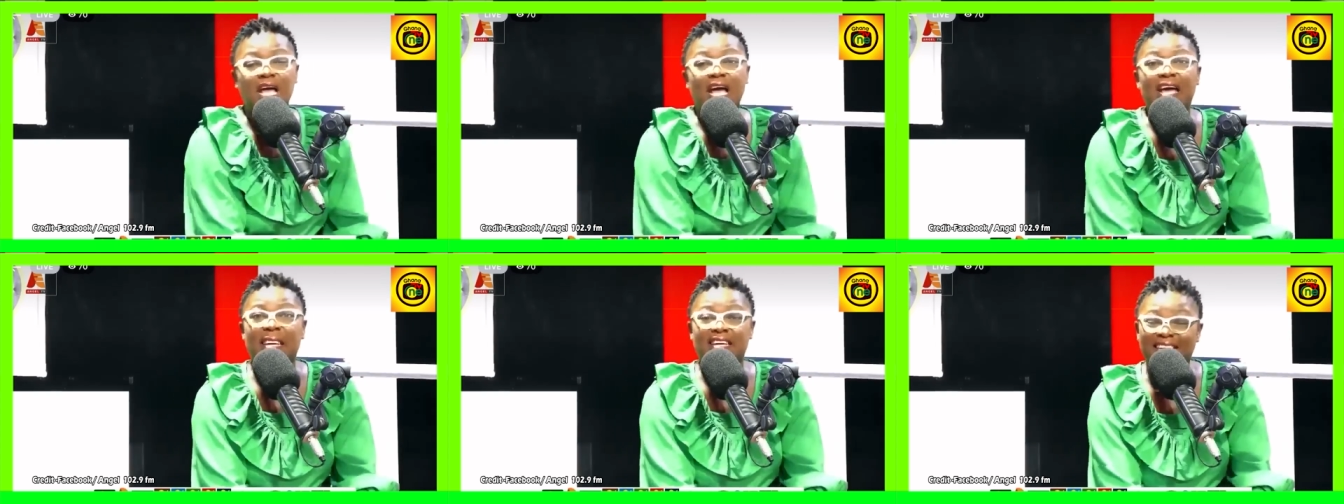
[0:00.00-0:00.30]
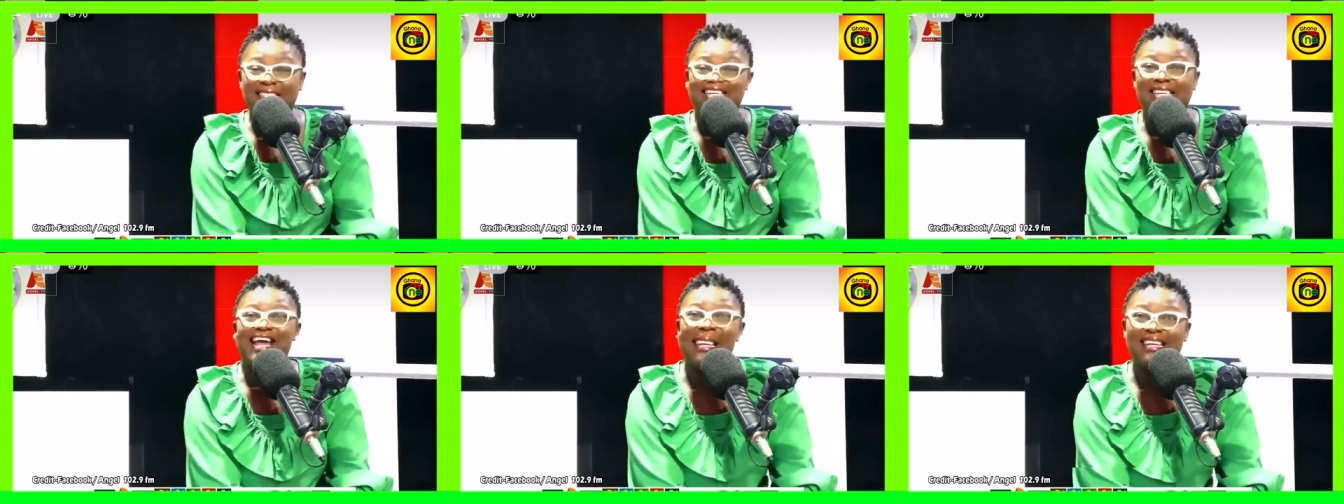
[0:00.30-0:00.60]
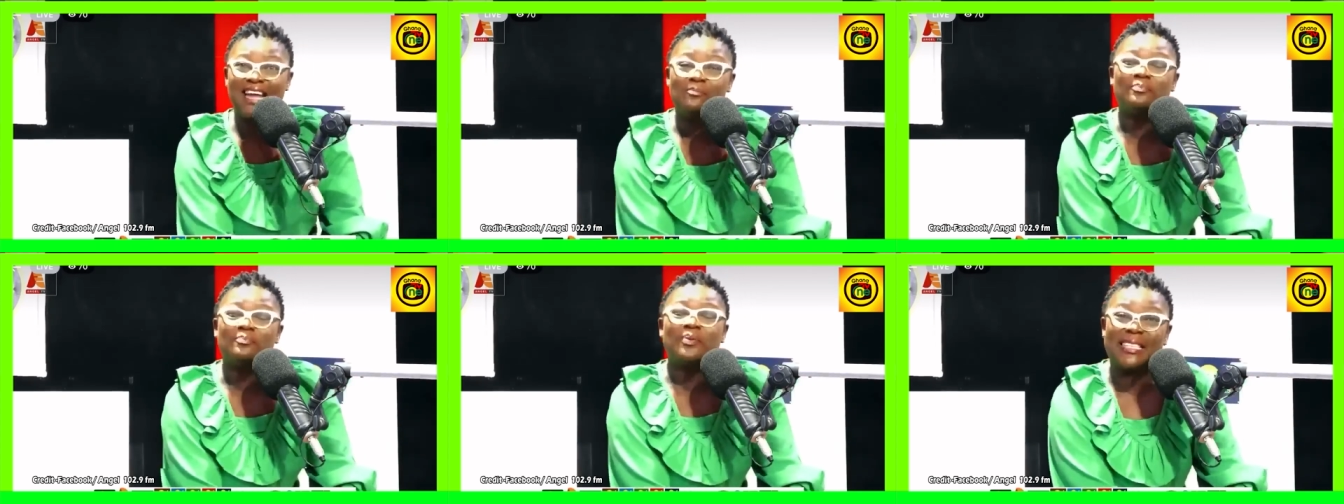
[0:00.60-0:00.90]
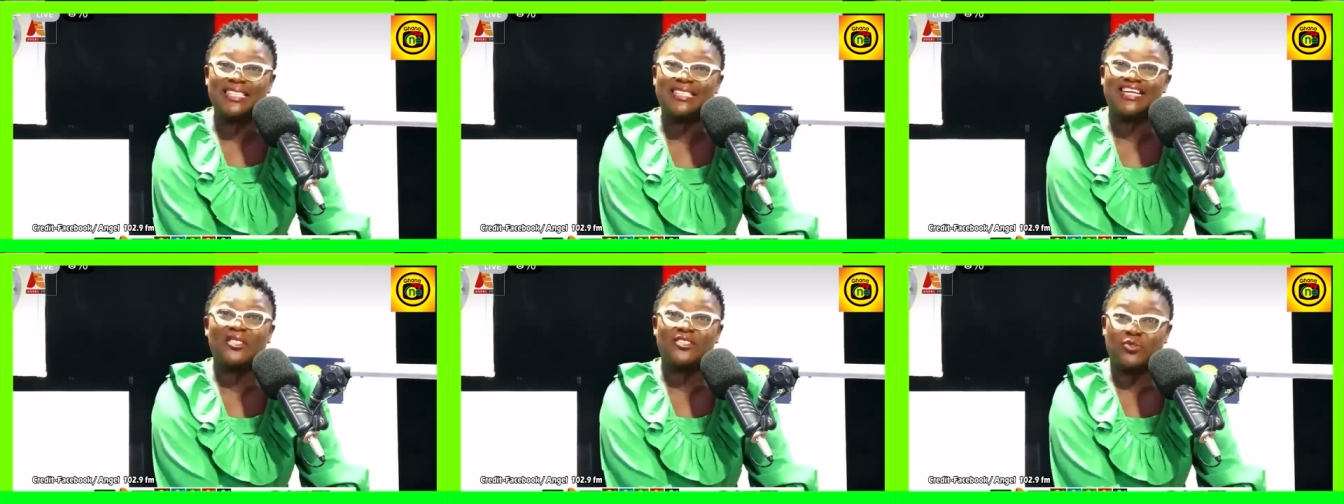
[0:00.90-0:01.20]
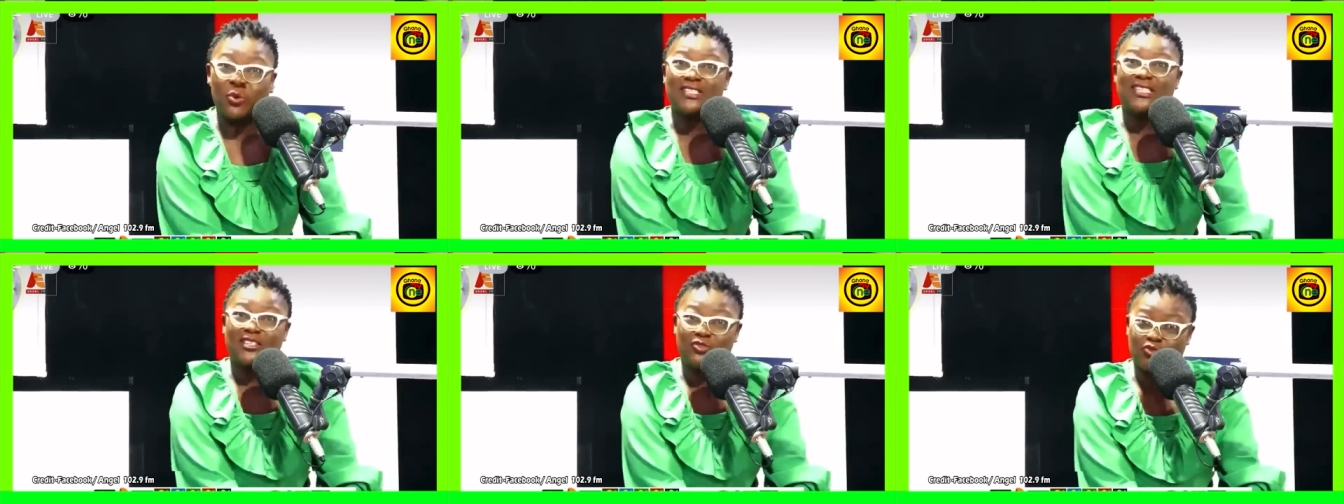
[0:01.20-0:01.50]
China president what
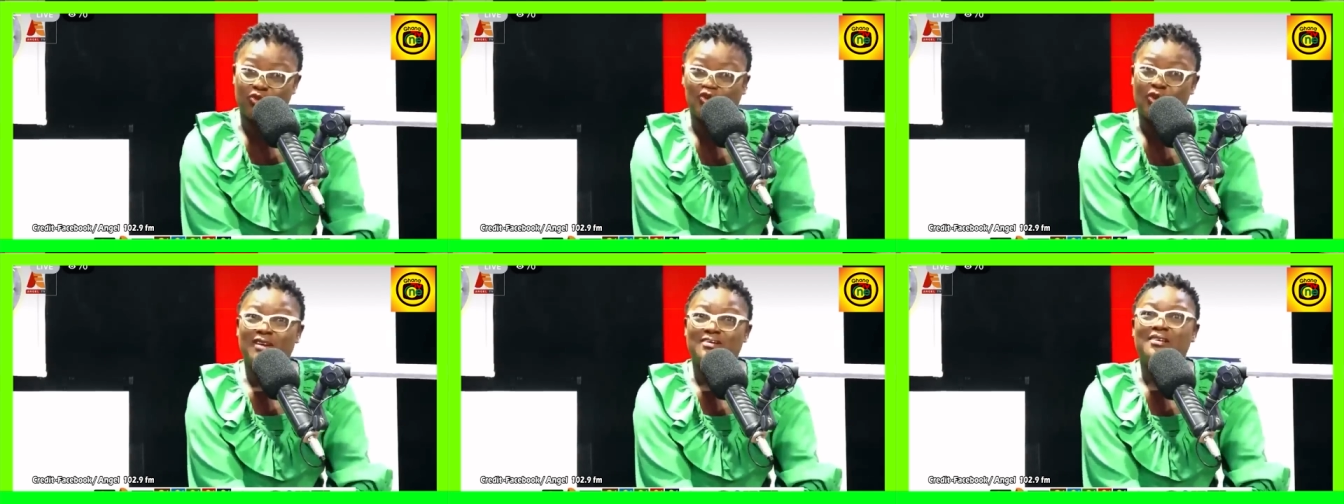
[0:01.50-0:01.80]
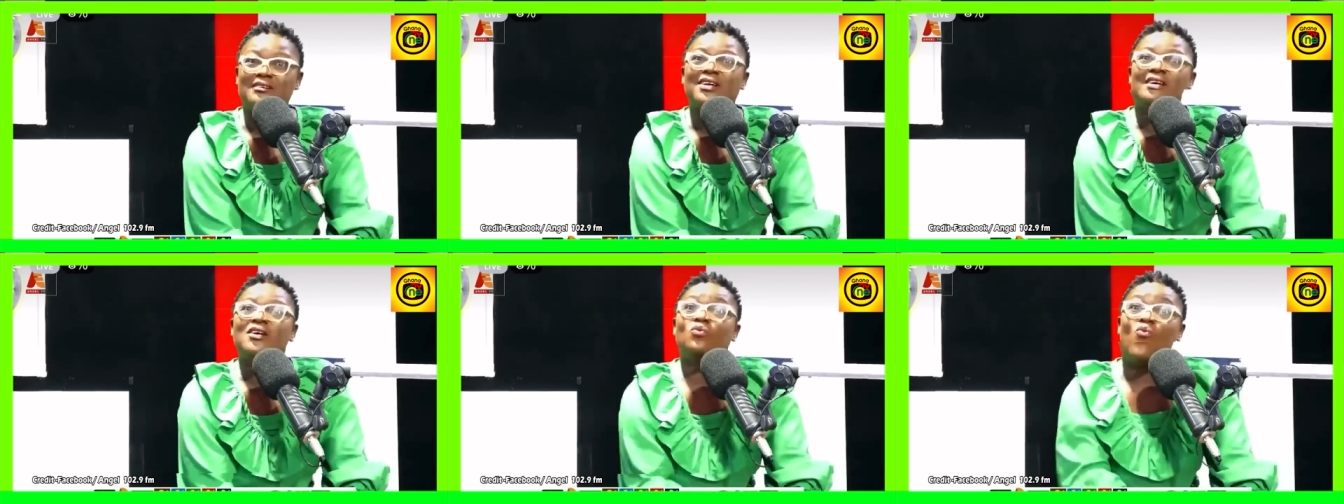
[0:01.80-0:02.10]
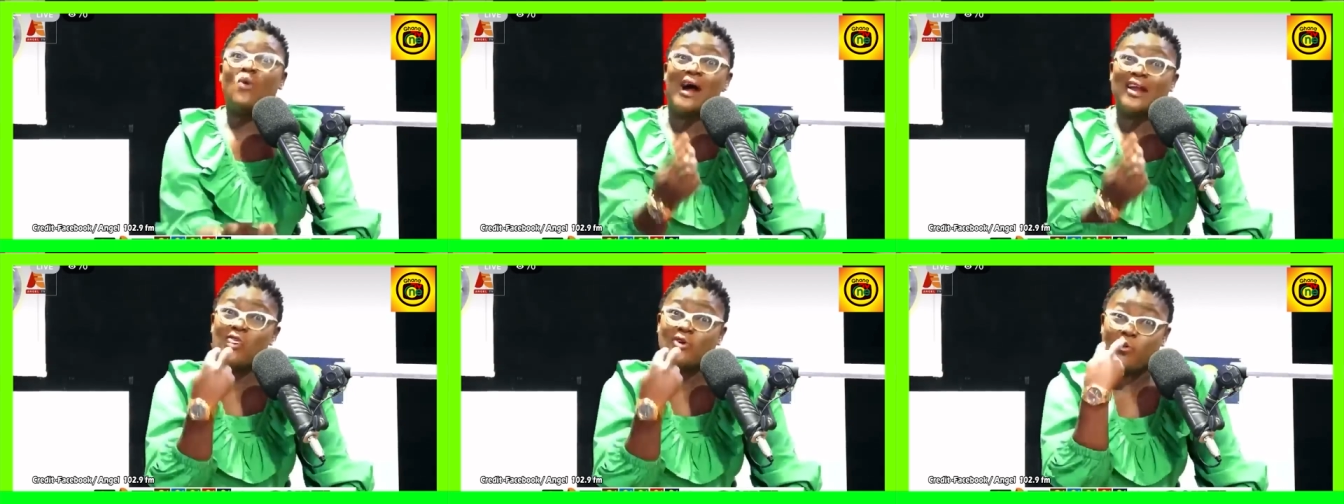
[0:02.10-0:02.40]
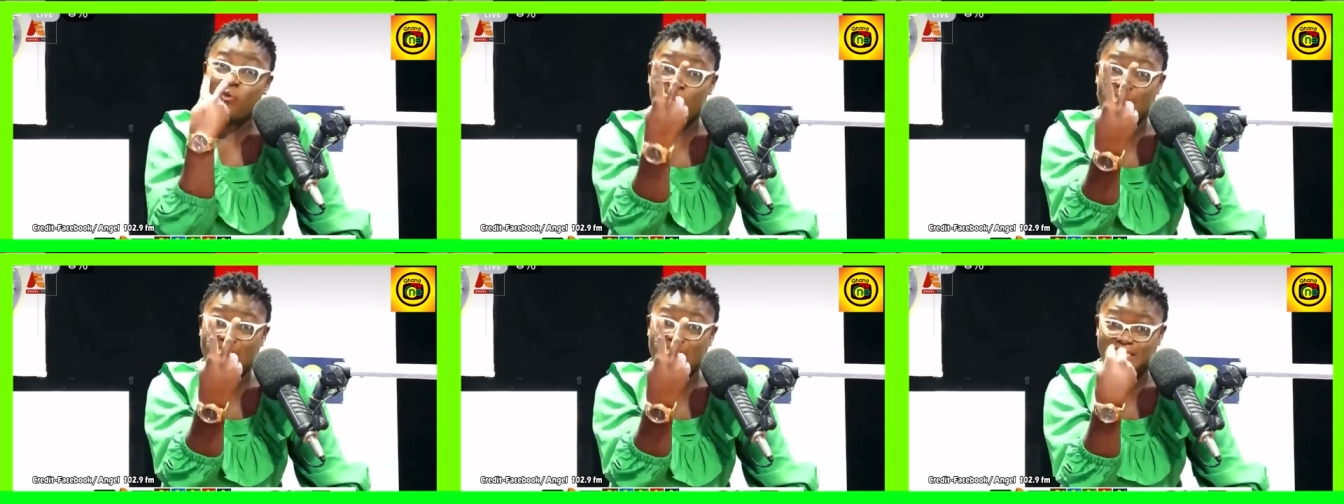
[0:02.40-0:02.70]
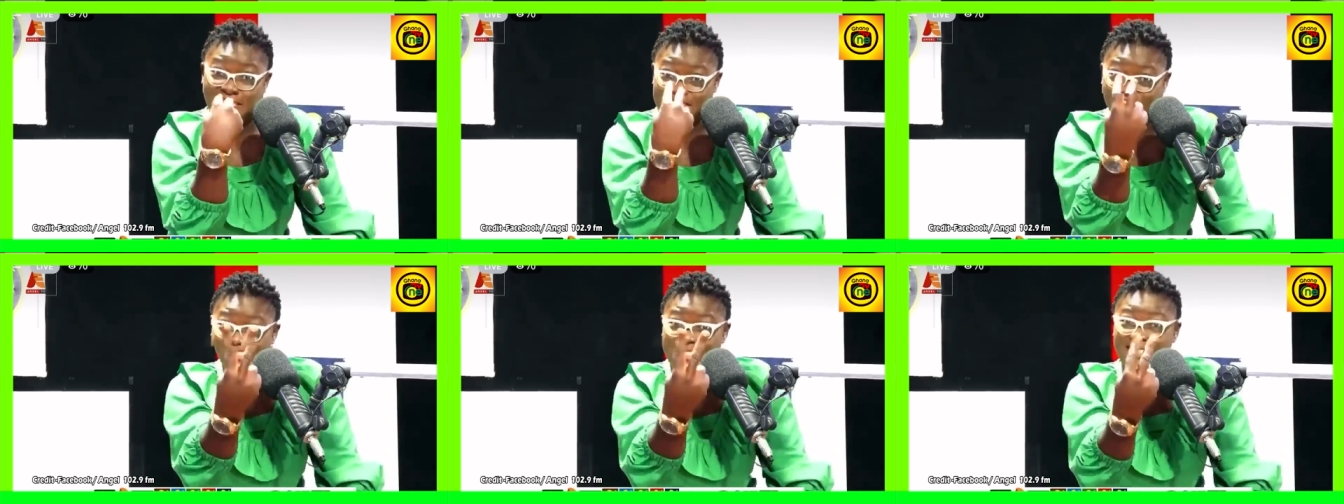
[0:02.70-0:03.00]
is so one on one
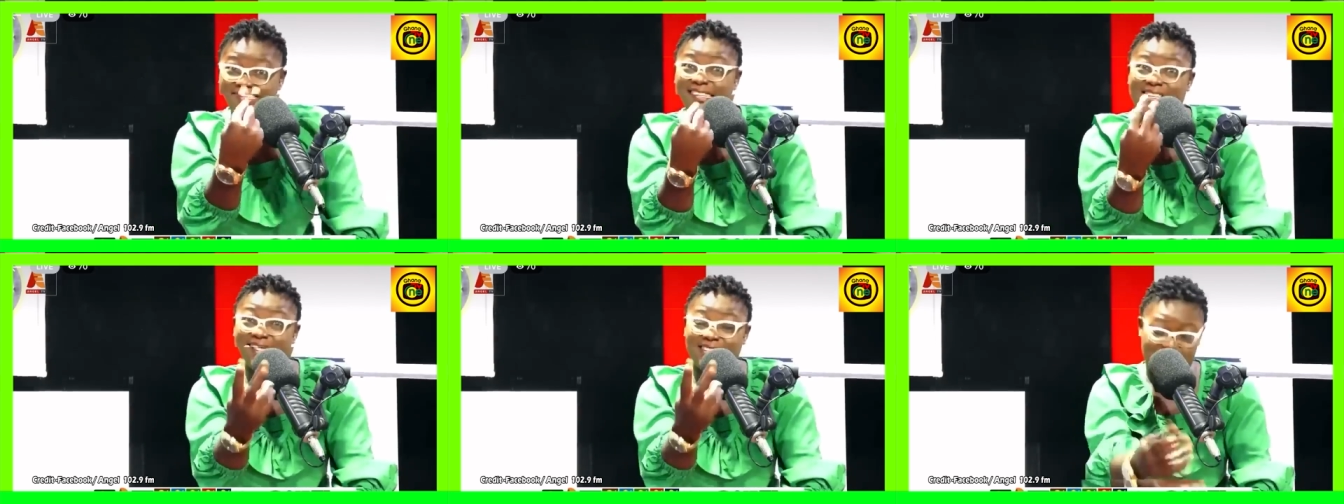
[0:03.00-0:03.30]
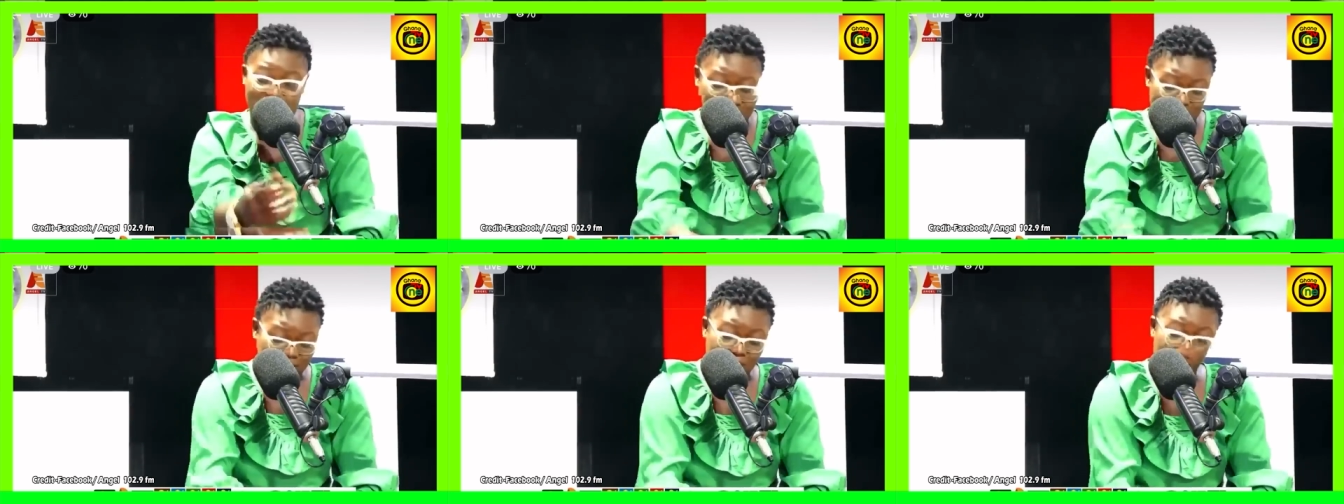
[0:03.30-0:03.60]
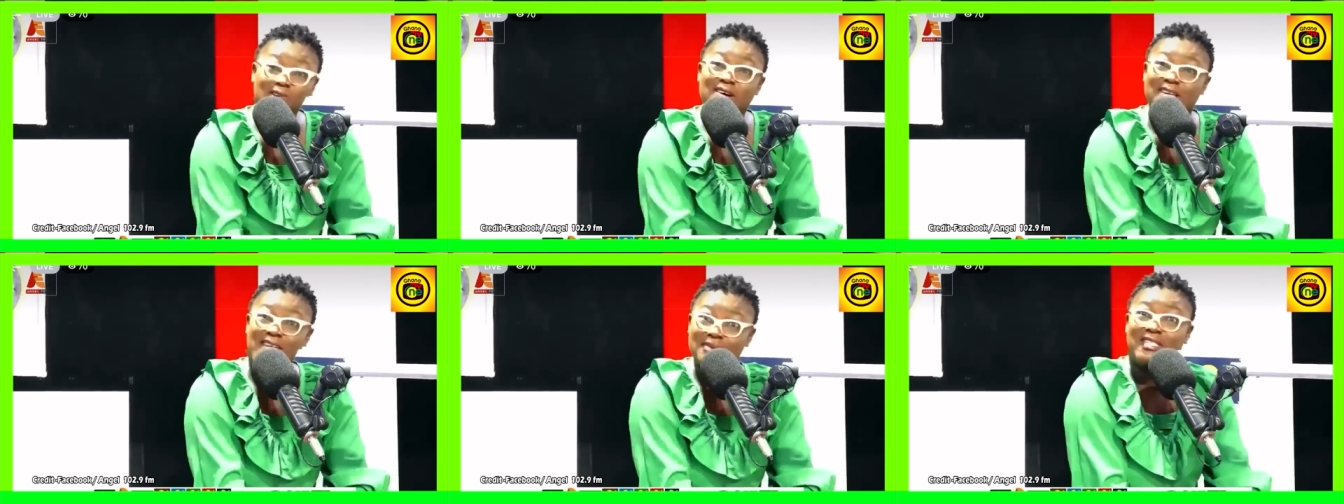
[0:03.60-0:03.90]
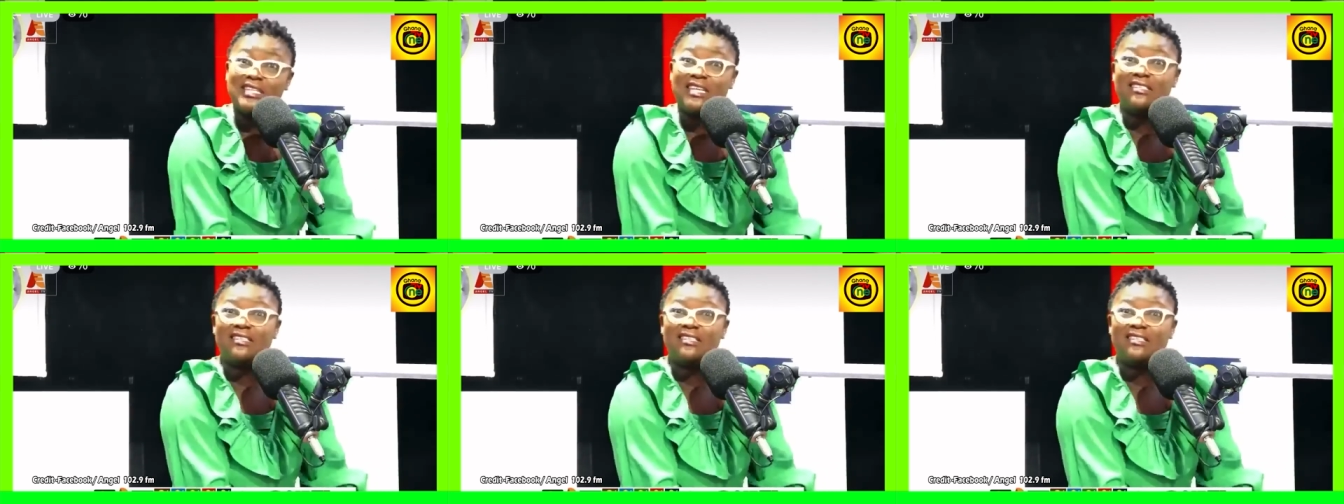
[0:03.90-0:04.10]
see all them say